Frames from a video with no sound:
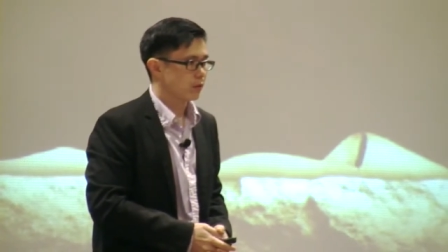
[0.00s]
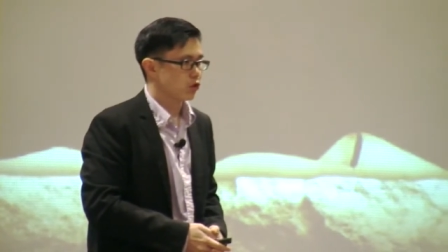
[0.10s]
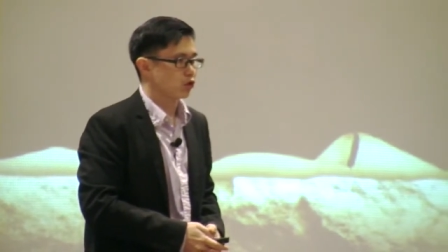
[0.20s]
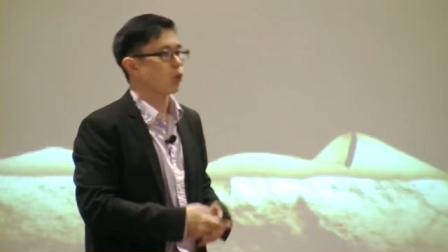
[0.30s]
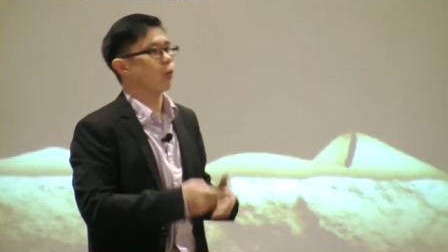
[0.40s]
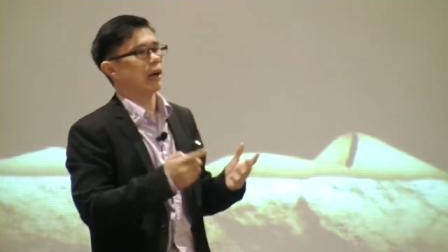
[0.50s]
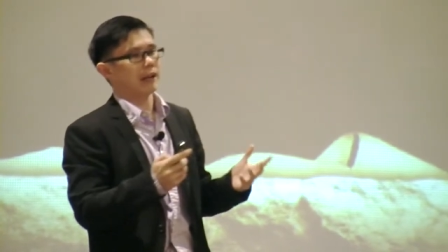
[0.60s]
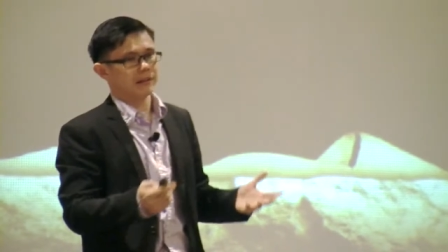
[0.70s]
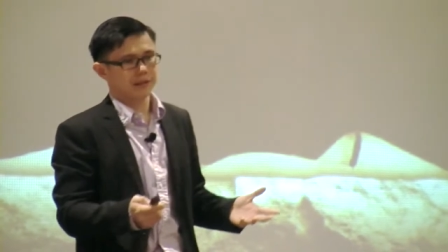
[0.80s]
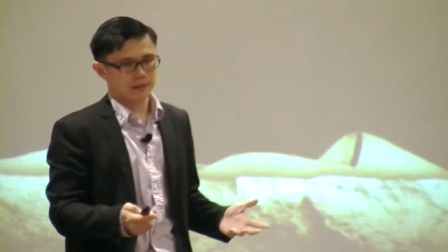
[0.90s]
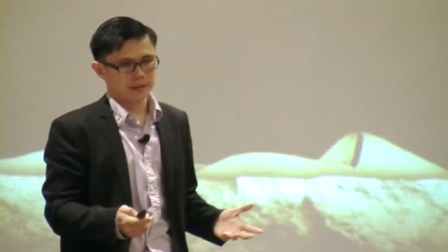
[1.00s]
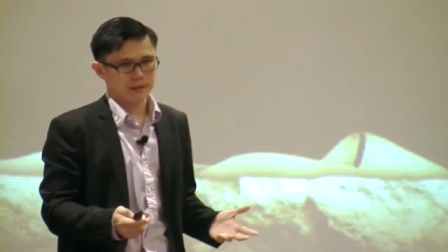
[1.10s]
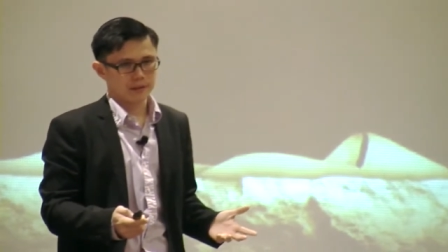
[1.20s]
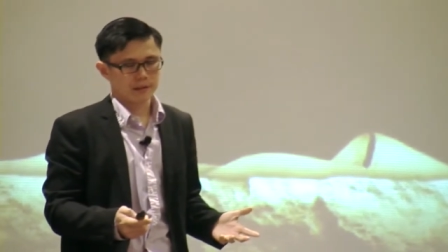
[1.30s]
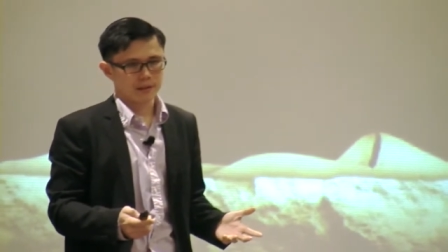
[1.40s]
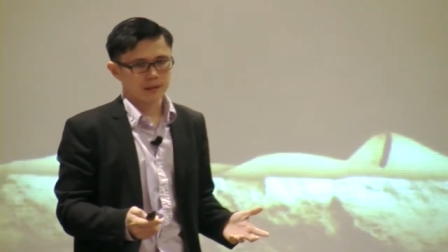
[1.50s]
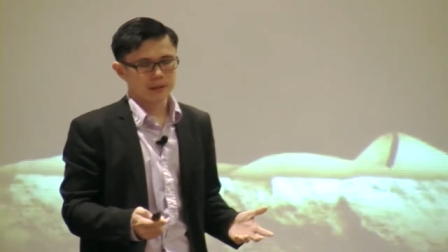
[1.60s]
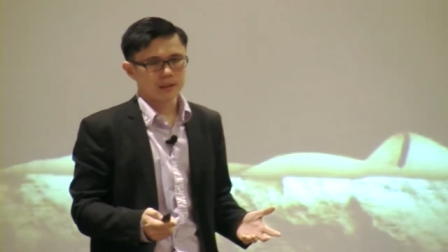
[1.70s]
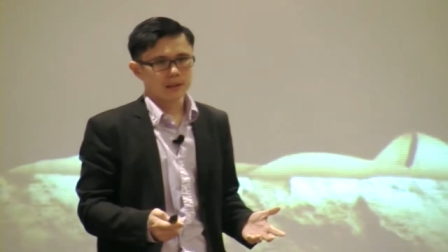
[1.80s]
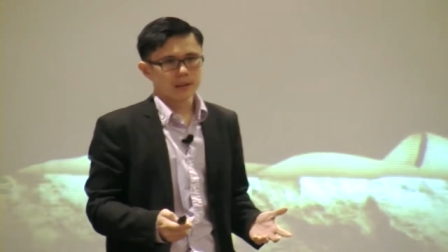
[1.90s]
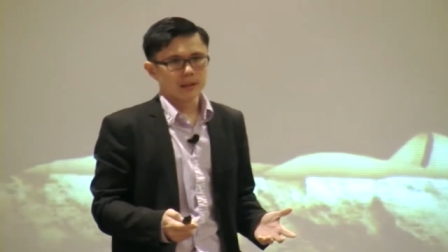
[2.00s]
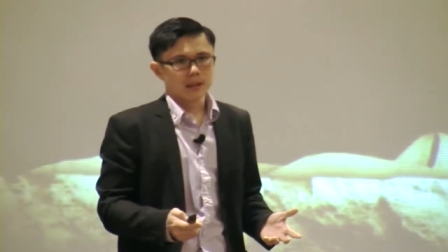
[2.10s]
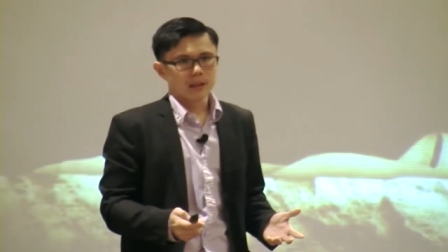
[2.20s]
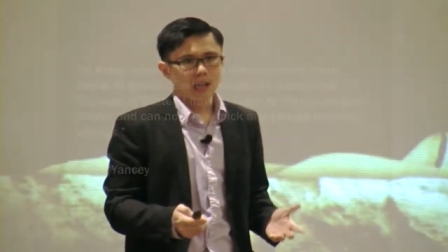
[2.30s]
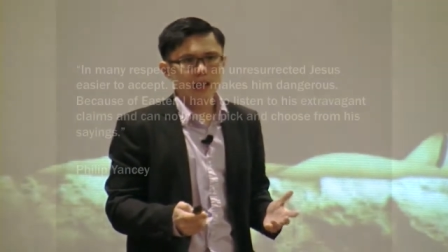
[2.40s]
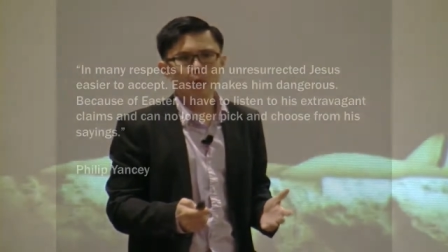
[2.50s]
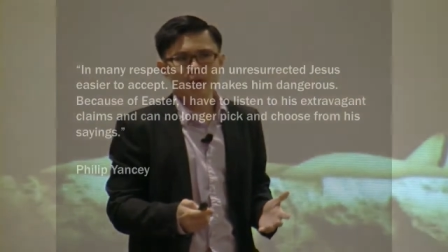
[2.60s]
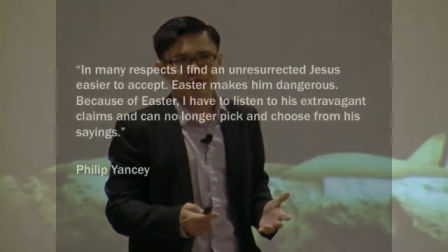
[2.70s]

So what? I like what